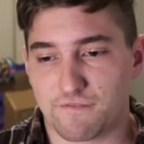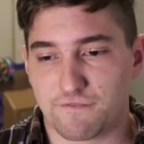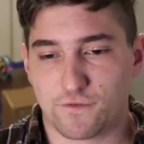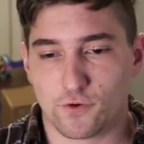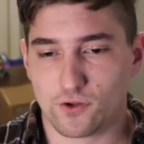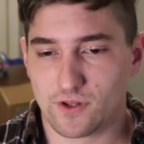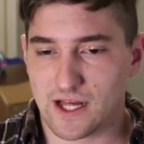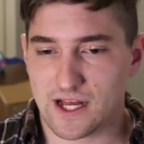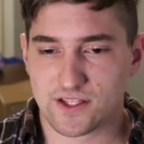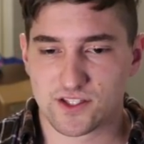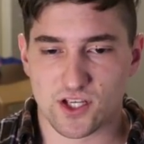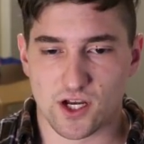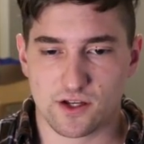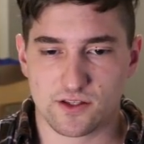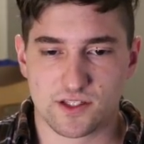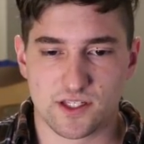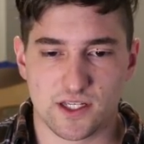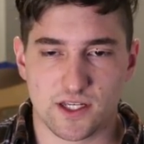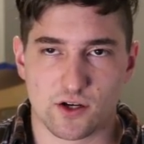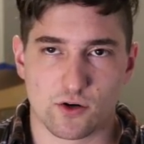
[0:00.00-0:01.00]
Full odds
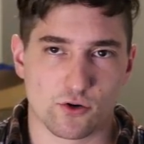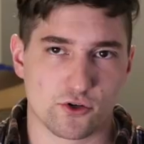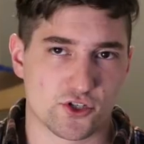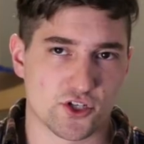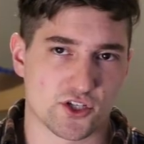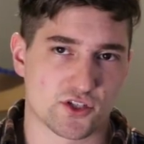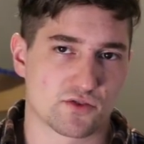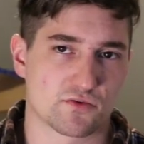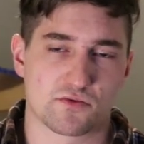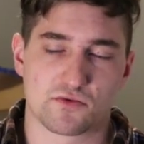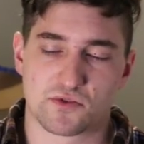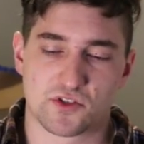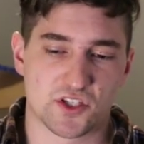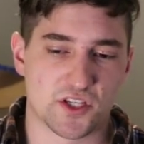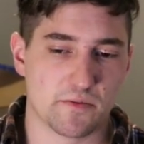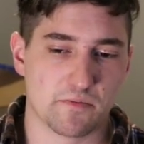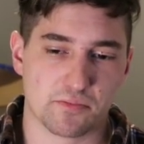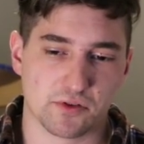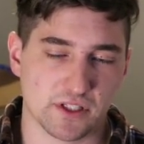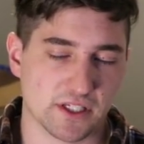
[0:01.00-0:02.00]
hunting or just
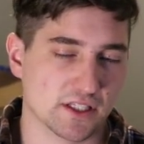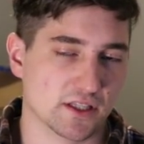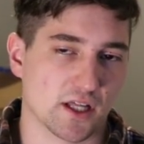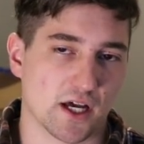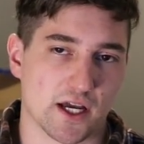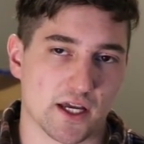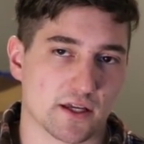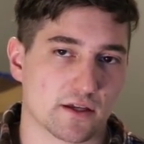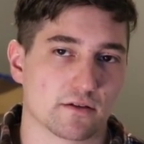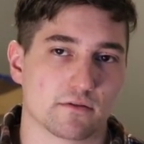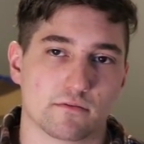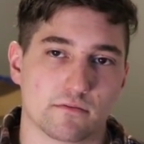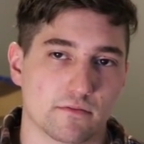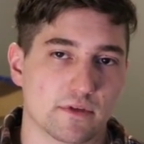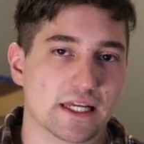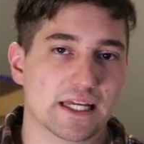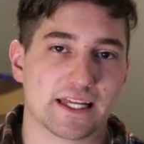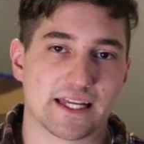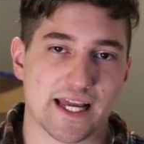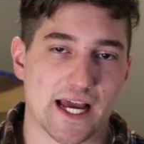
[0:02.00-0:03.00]
simply like
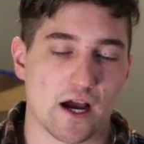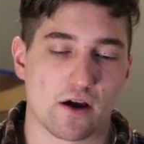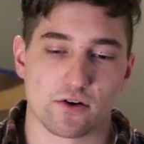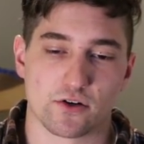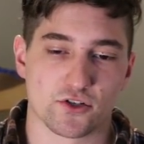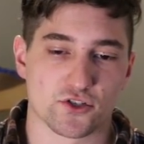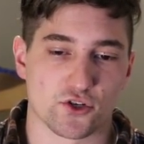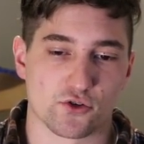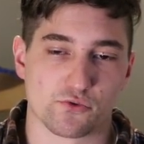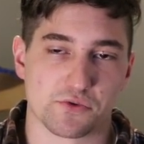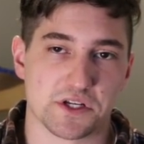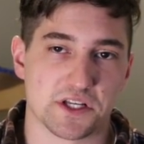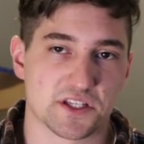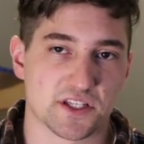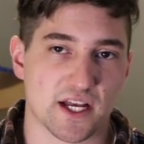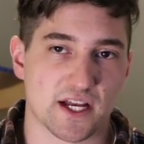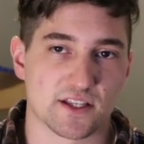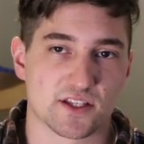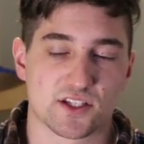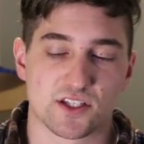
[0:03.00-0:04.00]
encounters or
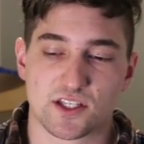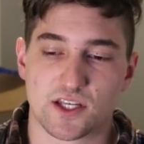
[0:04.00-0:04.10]
resets.